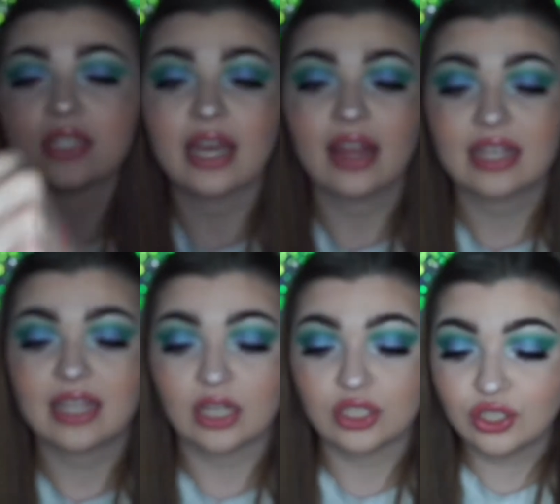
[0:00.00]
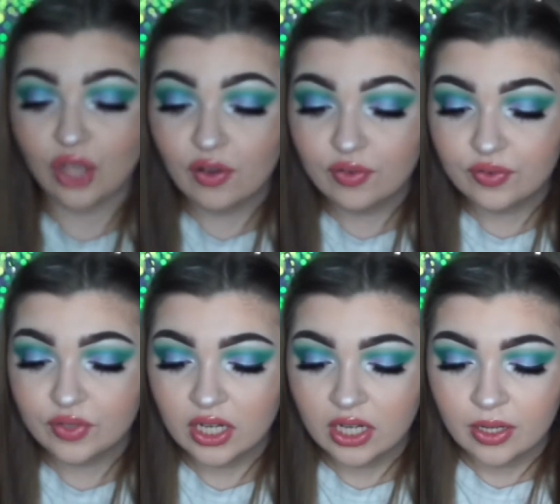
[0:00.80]
say that's like a soft,
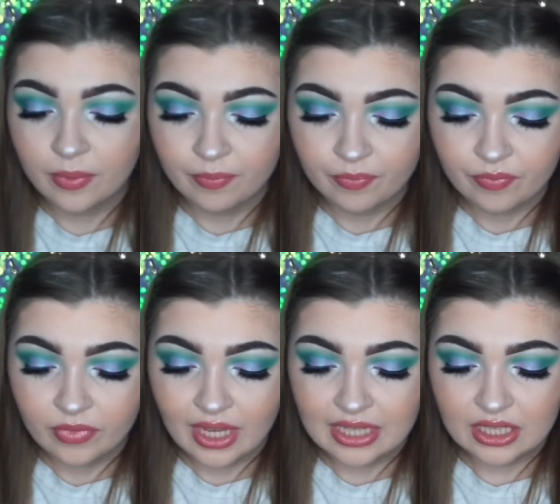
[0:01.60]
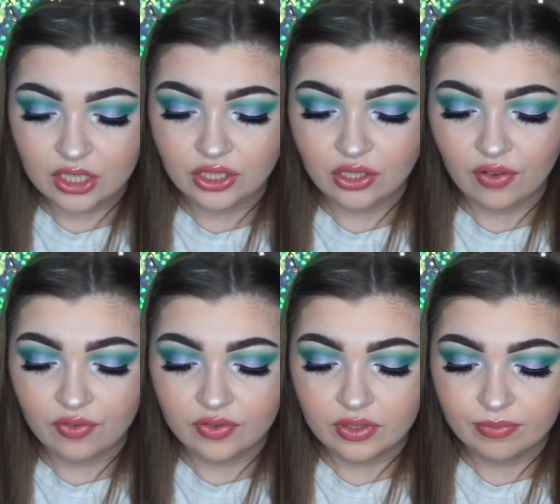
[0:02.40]
it's like a
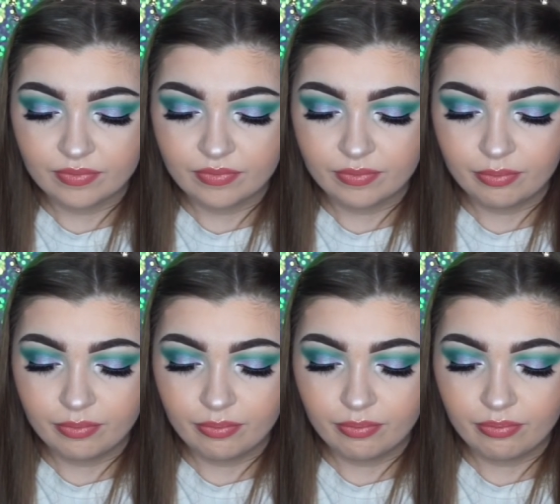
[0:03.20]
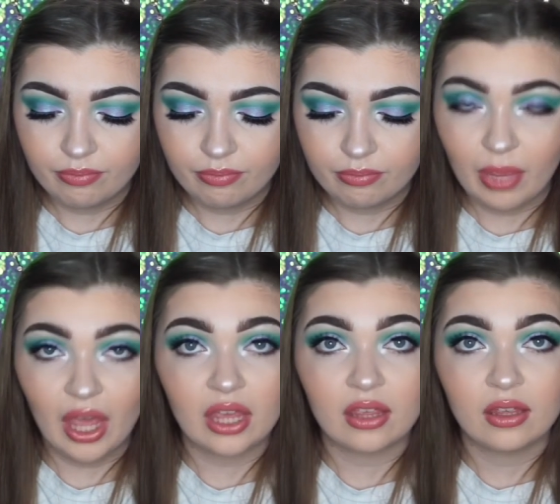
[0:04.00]
soft
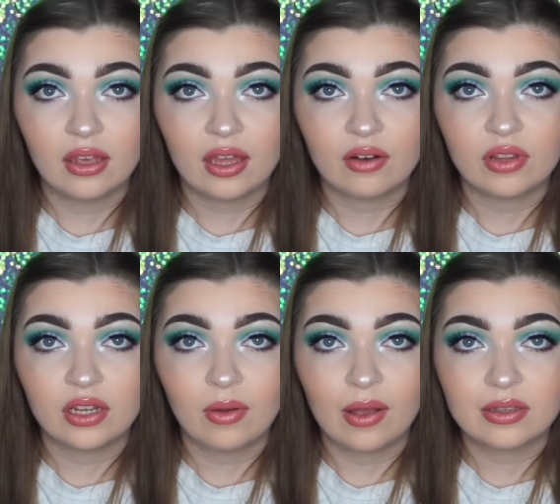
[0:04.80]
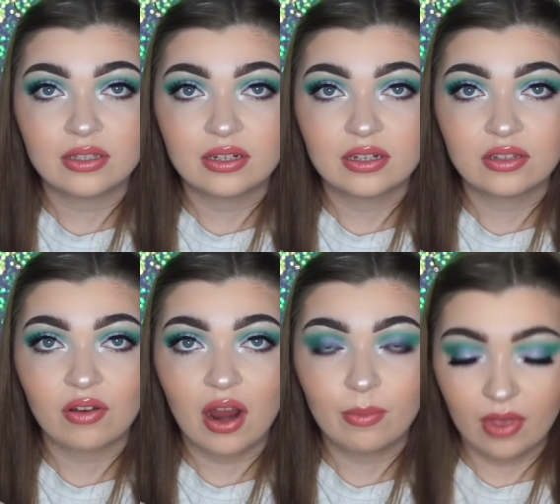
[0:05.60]
pink. I don't really know how else to
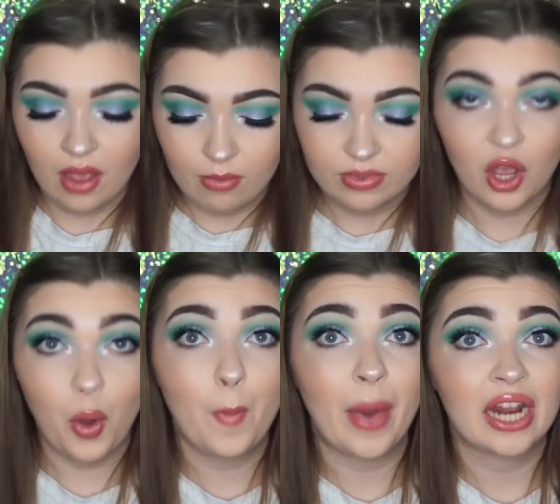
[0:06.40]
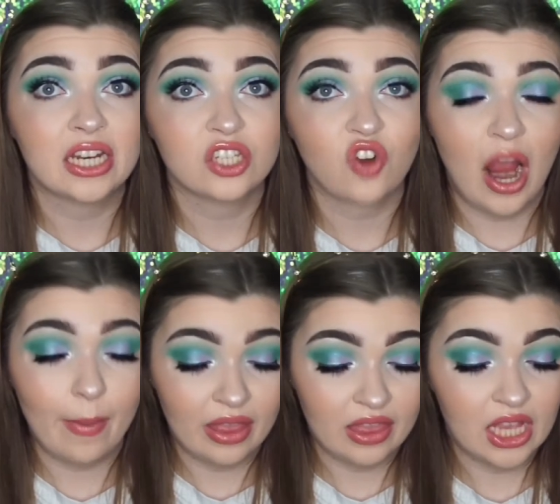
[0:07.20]
describe it. I'm so bad at
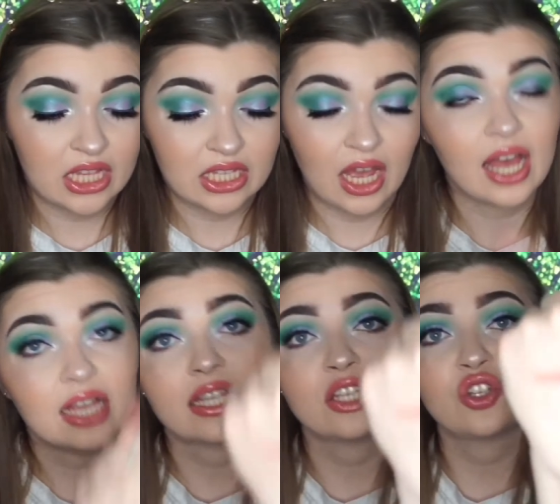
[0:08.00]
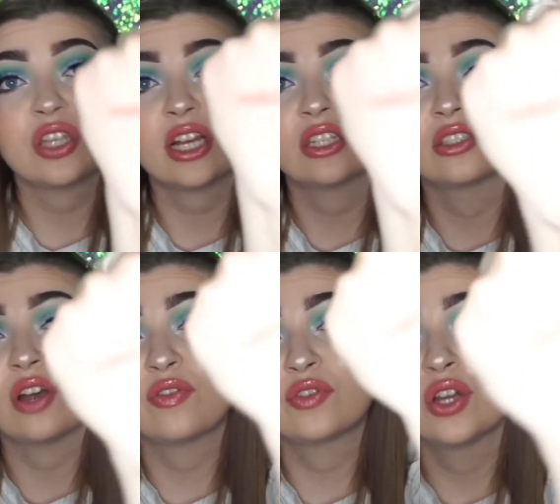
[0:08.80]
describing things, guys. It's just like a
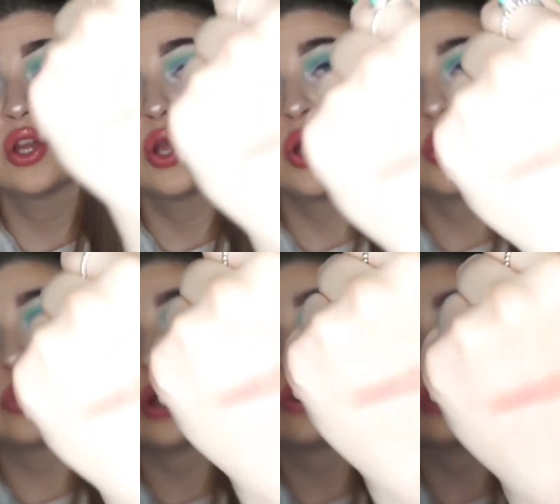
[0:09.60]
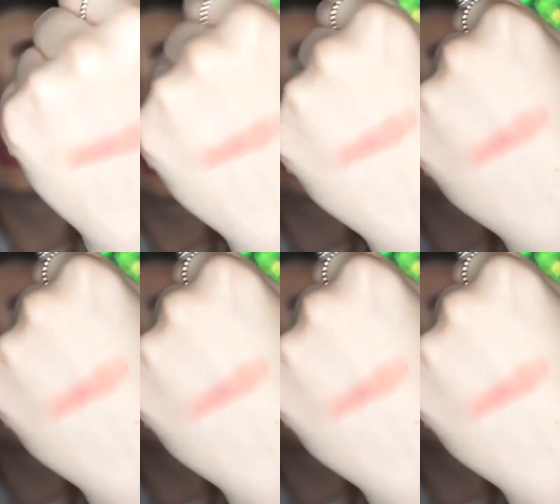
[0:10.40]
soft, rosy kind